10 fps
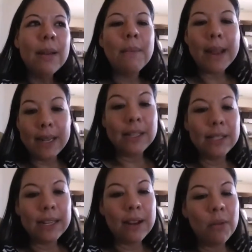My kids
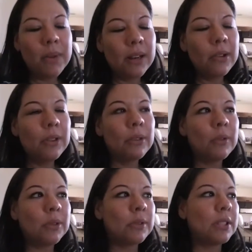did help me unload the
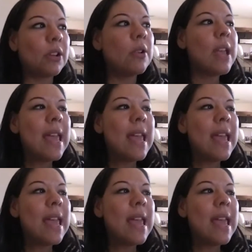groceries though